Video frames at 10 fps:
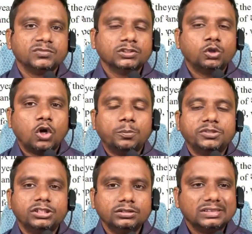So
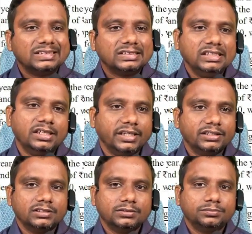option C correct.
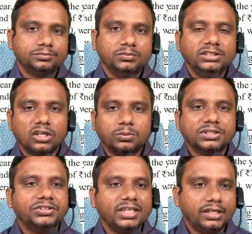Option
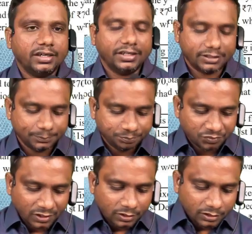C correct.
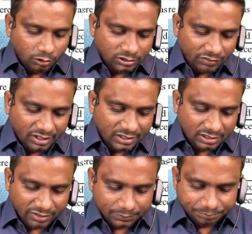Now
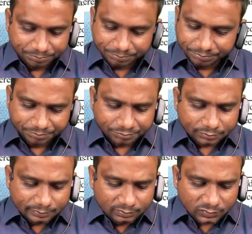77.
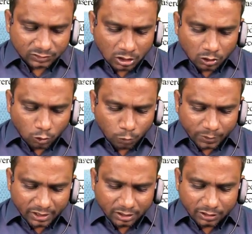
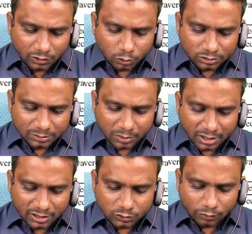Opening and closing
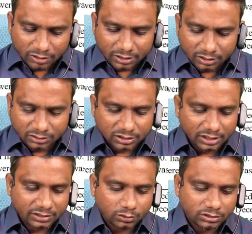balance of data is
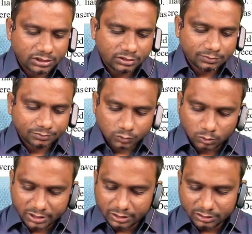30,000.
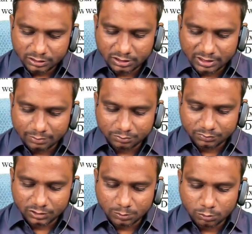Okay, here I am
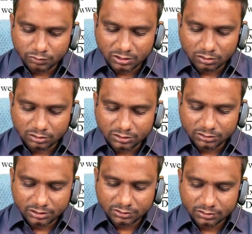removing all these things.